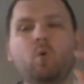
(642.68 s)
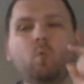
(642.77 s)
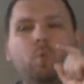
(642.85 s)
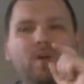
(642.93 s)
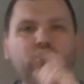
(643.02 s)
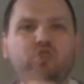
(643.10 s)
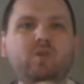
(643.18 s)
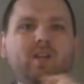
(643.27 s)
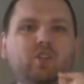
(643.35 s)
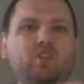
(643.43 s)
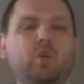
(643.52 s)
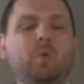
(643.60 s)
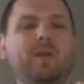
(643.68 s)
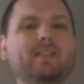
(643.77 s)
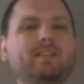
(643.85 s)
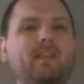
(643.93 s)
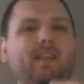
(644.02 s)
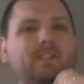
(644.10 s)
what you can do
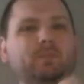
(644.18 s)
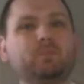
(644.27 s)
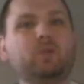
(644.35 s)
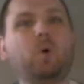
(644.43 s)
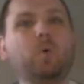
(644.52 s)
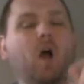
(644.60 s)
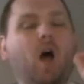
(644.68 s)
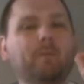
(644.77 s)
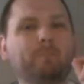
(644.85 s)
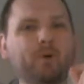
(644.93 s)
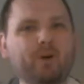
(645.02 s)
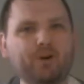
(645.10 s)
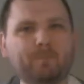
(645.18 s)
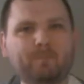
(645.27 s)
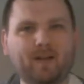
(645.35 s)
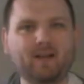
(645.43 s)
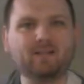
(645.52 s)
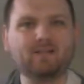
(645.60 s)
is explode on
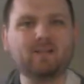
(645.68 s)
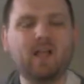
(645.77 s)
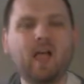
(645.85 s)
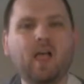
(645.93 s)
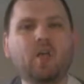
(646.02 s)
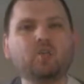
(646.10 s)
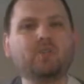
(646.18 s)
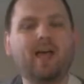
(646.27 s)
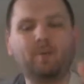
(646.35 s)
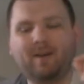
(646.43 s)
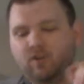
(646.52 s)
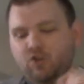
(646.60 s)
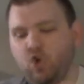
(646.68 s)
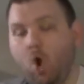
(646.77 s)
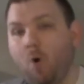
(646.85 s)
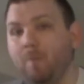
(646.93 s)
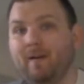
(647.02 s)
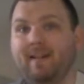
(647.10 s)
purpose, so that way
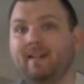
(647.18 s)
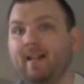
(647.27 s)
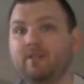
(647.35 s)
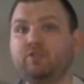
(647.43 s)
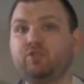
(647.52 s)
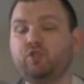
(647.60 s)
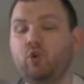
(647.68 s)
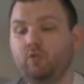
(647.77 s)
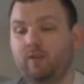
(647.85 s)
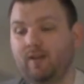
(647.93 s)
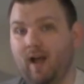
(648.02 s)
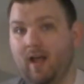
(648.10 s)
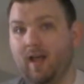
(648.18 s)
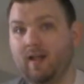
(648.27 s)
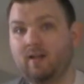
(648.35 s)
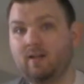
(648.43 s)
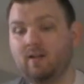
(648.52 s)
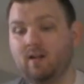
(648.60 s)
nobody gets to roll the
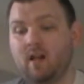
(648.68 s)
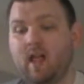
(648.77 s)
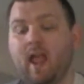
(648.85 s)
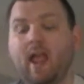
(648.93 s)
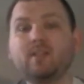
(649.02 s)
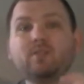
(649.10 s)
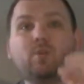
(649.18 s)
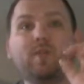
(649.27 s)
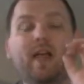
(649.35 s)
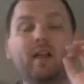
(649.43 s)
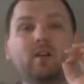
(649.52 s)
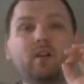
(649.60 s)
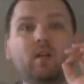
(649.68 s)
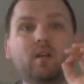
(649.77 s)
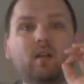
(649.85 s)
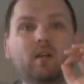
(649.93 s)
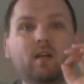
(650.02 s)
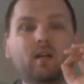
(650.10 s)
die, and so that
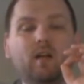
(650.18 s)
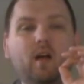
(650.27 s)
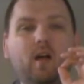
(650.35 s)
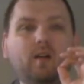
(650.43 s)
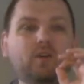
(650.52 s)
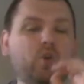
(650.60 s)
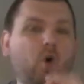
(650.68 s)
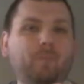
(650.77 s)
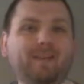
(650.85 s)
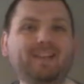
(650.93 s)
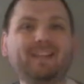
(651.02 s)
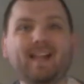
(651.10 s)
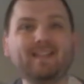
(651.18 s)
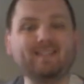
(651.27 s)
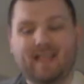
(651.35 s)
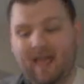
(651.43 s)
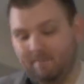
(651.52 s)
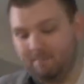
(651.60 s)
nobody gets
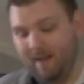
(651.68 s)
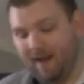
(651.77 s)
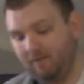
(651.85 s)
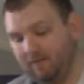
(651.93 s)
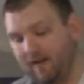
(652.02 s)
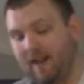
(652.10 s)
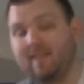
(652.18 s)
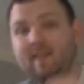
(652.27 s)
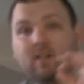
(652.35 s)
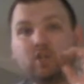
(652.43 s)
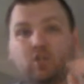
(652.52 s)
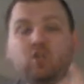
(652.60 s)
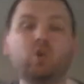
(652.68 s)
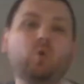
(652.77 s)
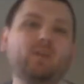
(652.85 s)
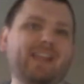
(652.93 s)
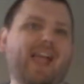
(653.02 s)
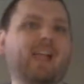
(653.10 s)
that benefit. And then you're